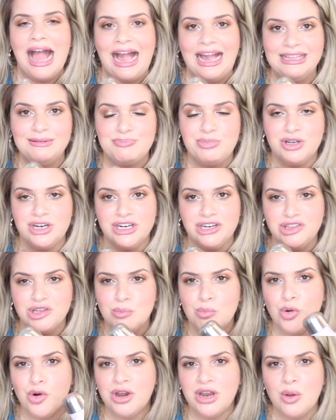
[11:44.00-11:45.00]
I put it in the
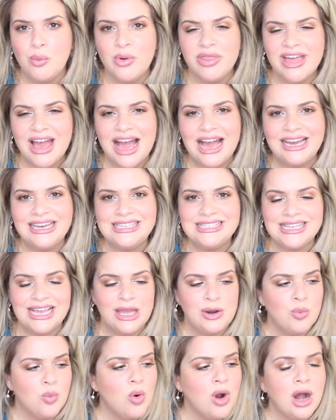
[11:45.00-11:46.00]
morning with ice
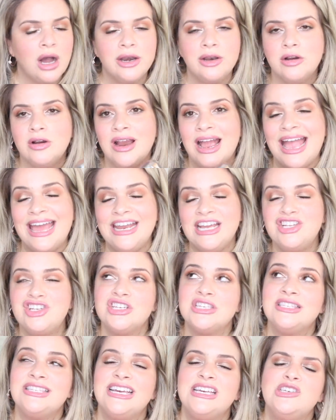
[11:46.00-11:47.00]
and water and it
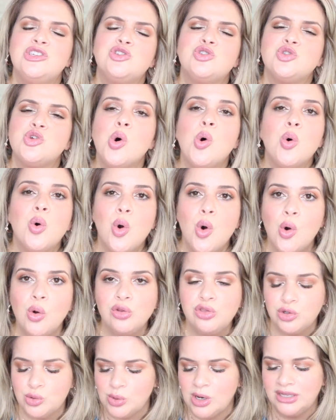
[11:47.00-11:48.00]
just stays so
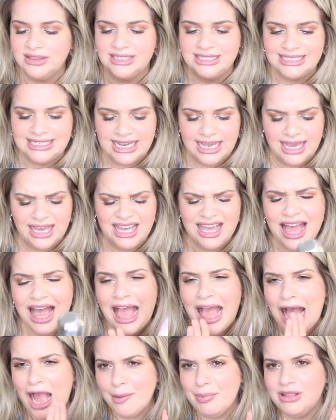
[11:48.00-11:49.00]
cold throughout the day
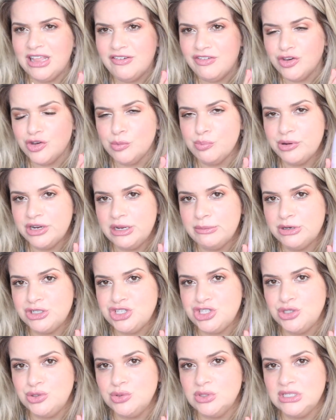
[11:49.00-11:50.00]
I believe you can pretty
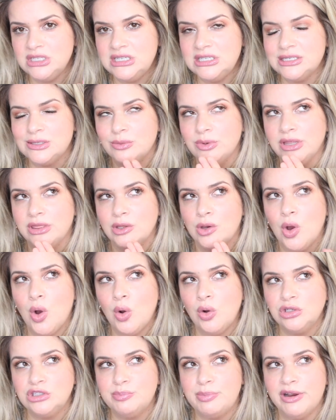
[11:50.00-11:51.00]
much use these with
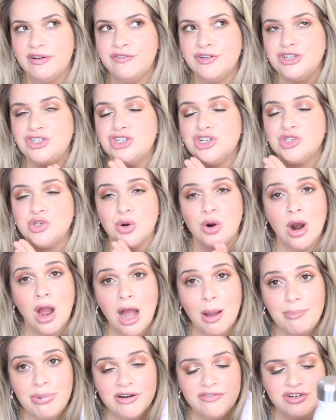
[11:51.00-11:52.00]
cold beverages or
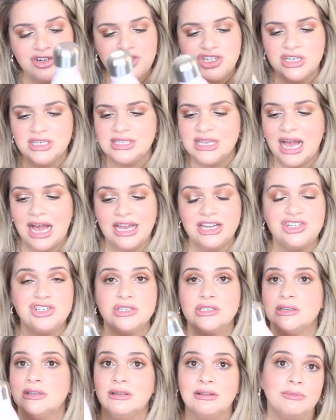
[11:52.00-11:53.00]
hot beverages I
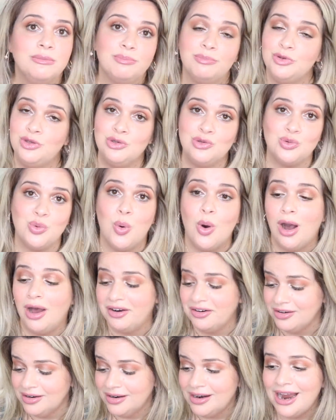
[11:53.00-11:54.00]
just use
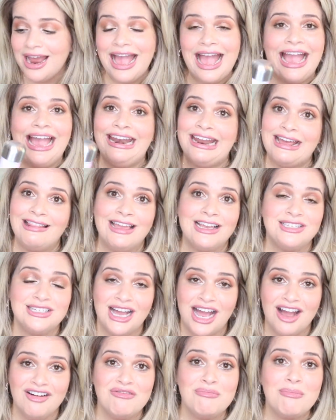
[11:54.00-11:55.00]
water and I like to
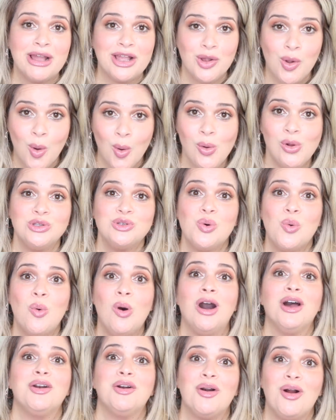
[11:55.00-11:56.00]
have my cold
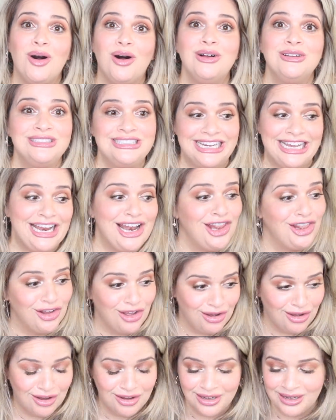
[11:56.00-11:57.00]
water all day
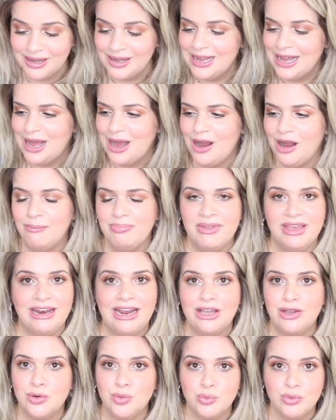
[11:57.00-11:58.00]
long um, and
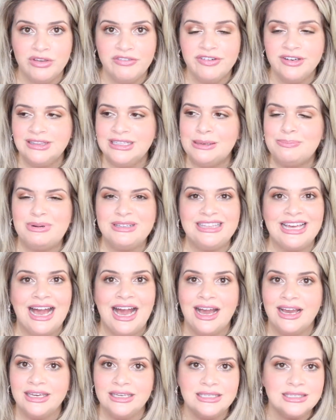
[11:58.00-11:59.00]
I can refill it but the
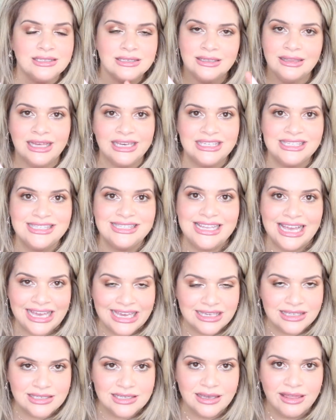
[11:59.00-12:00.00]
ice like
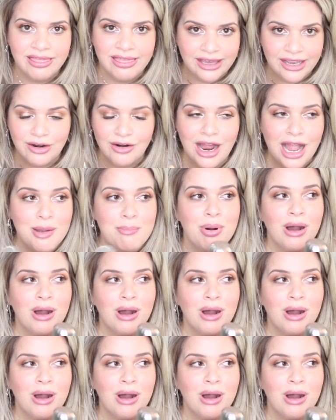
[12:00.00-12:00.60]
stays there. I